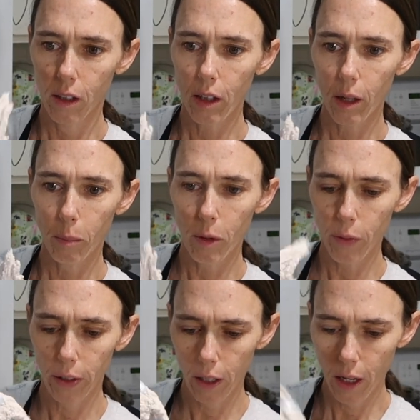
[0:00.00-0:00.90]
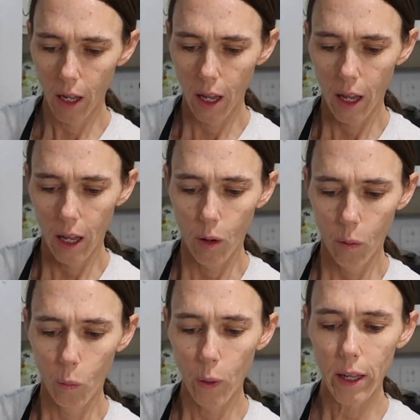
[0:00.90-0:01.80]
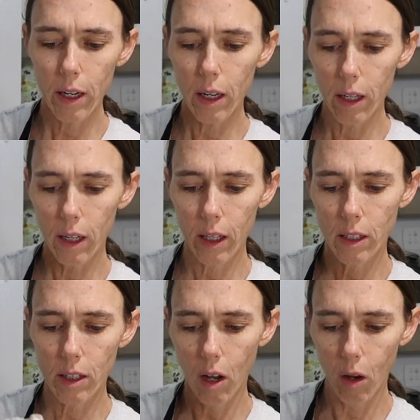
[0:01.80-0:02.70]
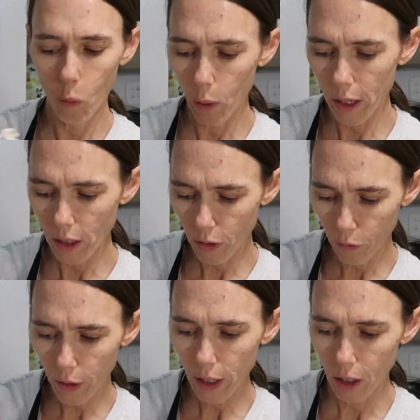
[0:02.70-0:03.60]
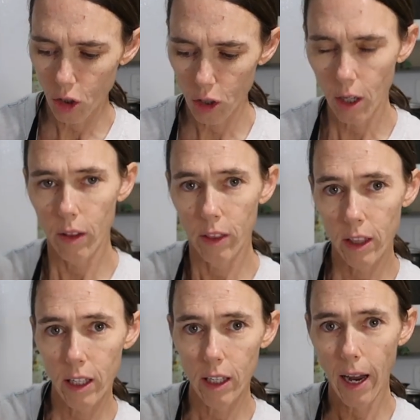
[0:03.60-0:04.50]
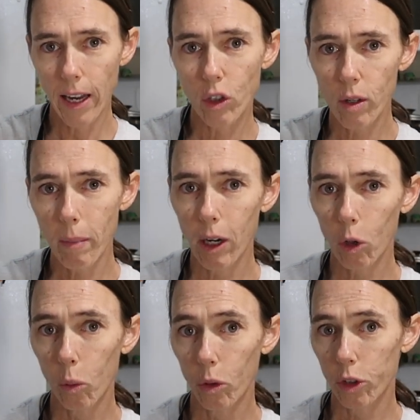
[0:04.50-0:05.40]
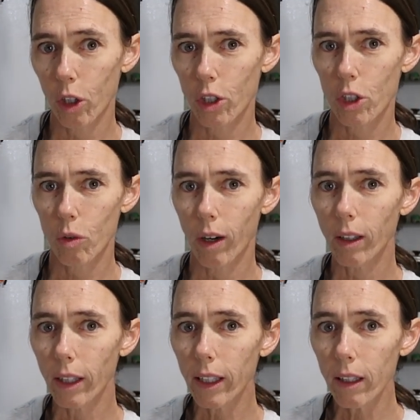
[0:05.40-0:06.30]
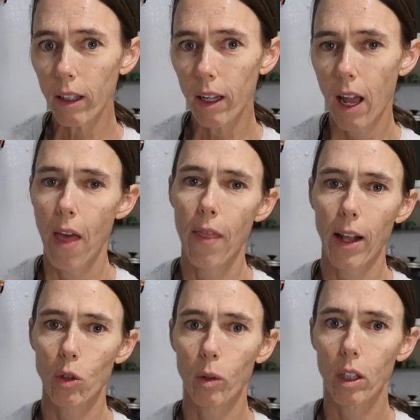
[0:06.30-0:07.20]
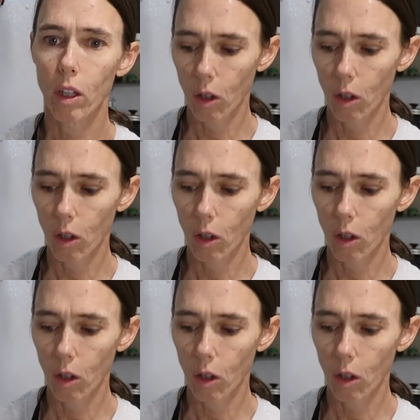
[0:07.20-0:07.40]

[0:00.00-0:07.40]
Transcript: Look at it, perfect. When it's finished, the ice cream maker will start struggling, and that's when you